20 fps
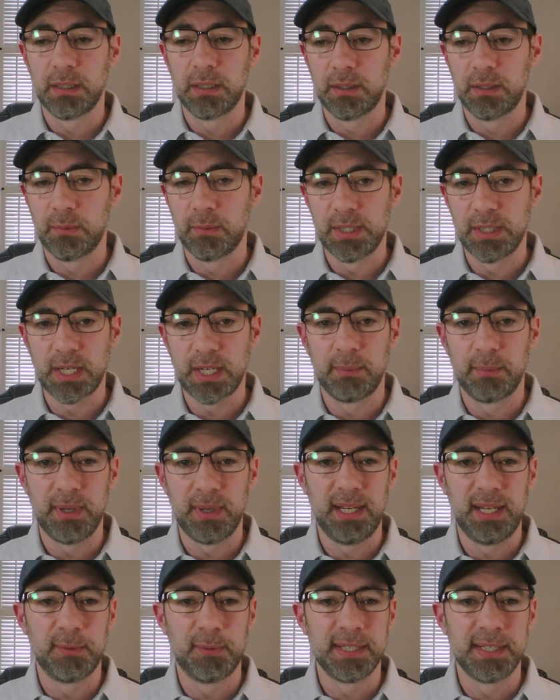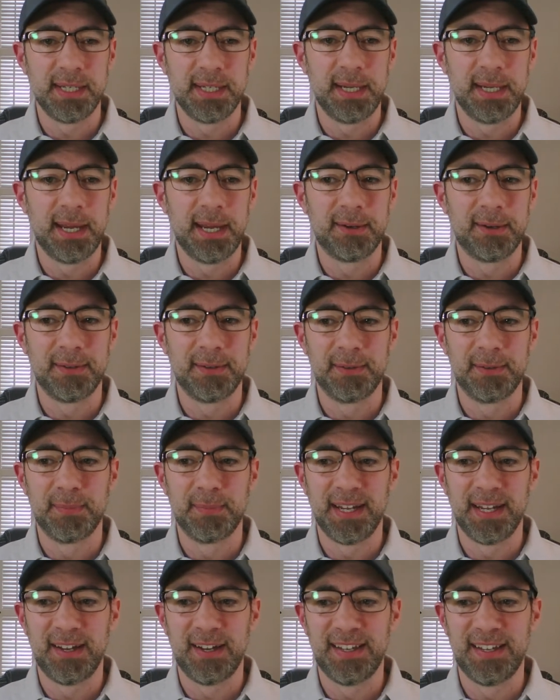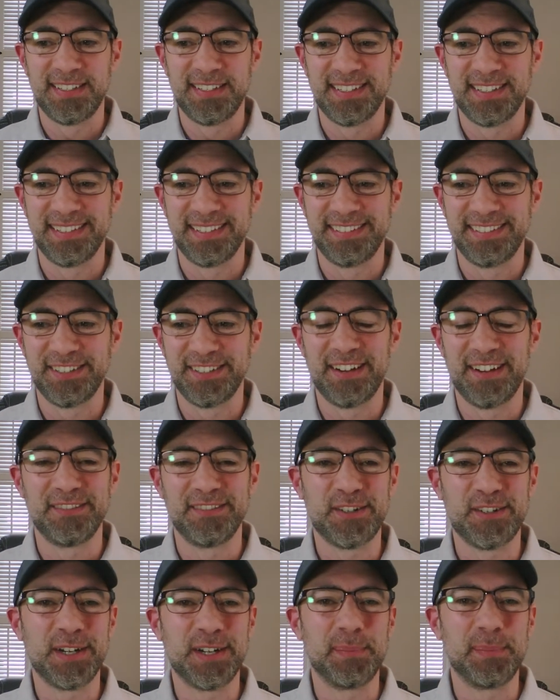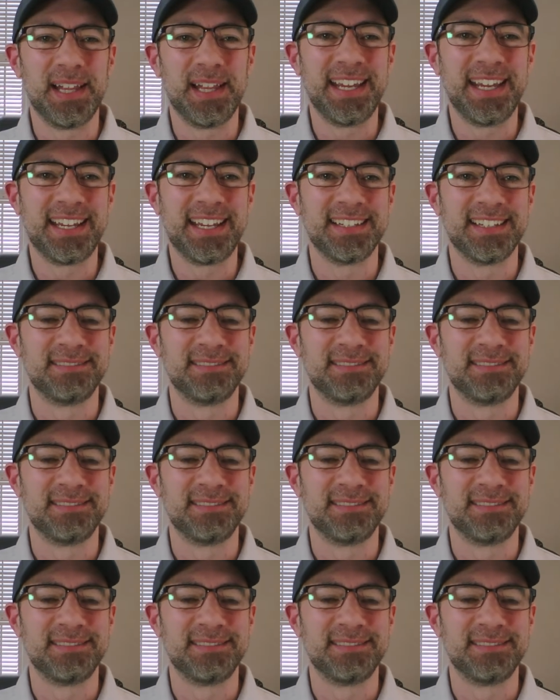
which company was it now? Oh my gosh, drawing a blank.